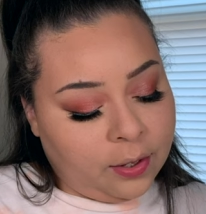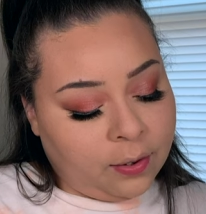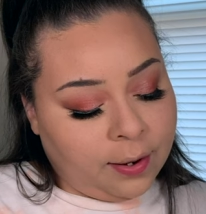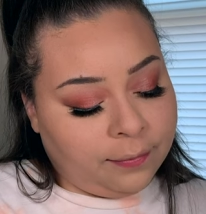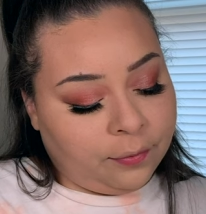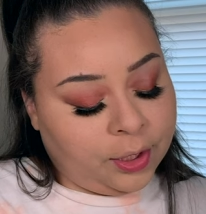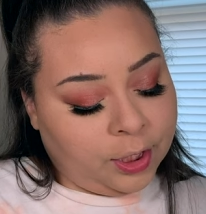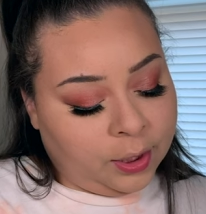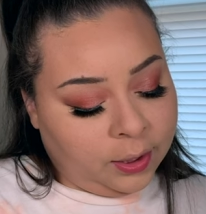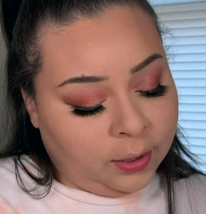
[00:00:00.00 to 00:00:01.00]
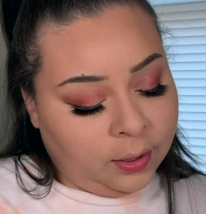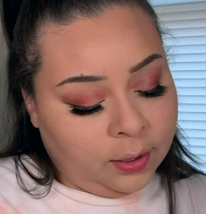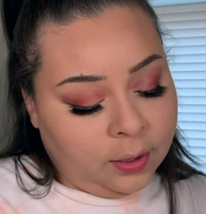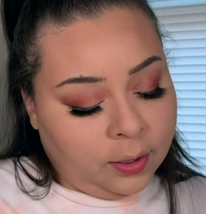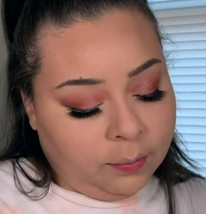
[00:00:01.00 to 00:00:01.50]
or Afrique
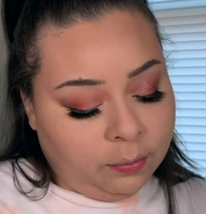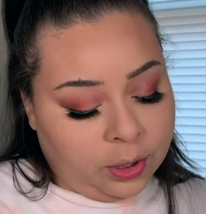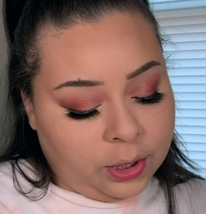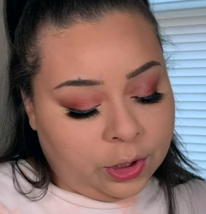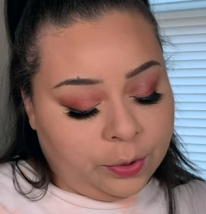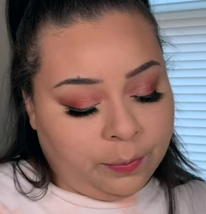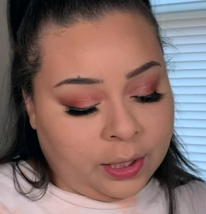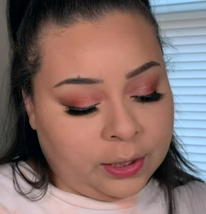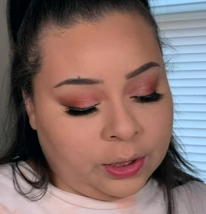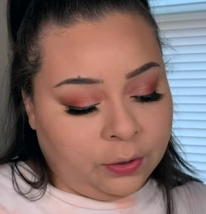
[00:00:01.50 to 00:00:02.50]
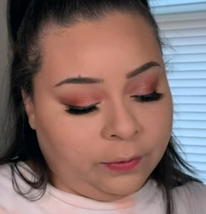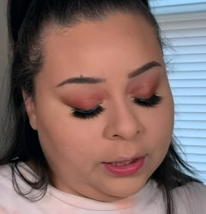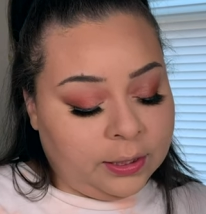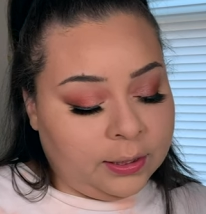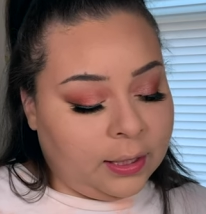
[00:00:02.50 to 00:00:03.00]
blush by
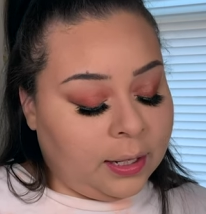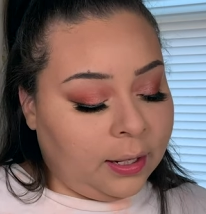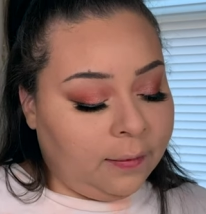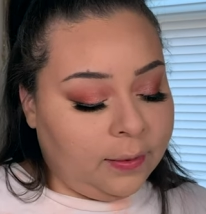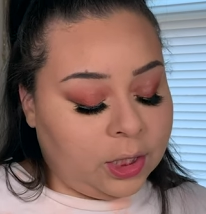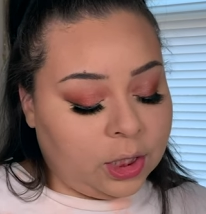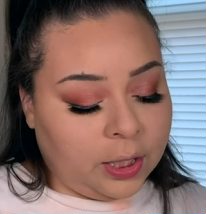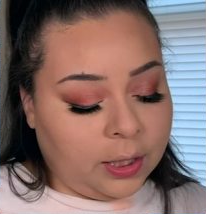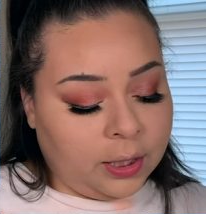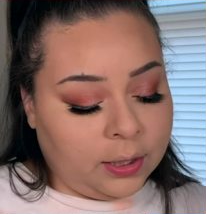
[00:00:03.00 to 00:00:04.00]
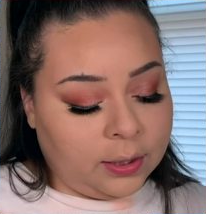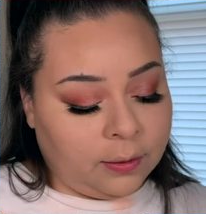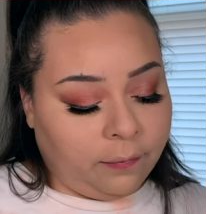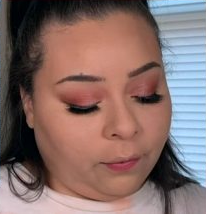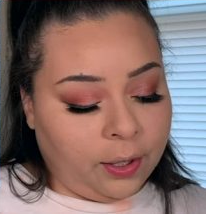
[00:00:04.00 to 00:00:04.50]
Juvia's, and I have the shade
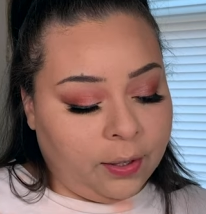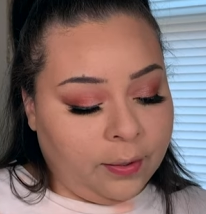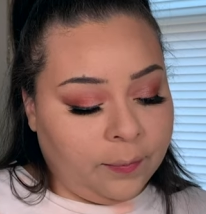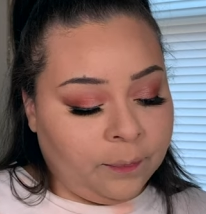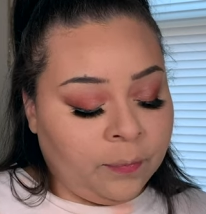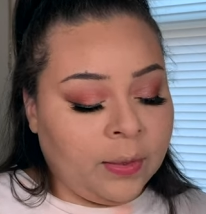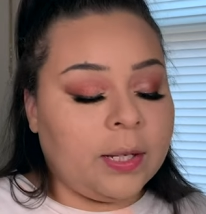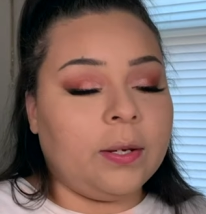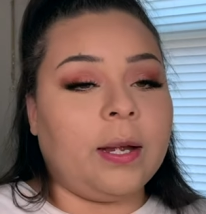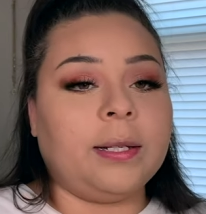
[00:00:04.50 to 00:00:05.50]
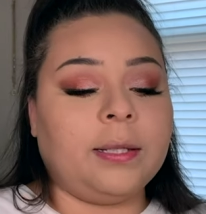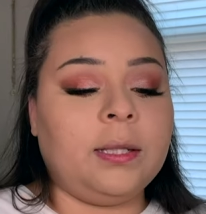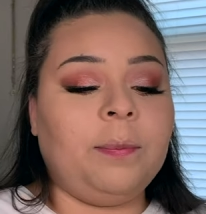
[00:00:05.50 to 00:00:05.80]
Saffarina. You guys, this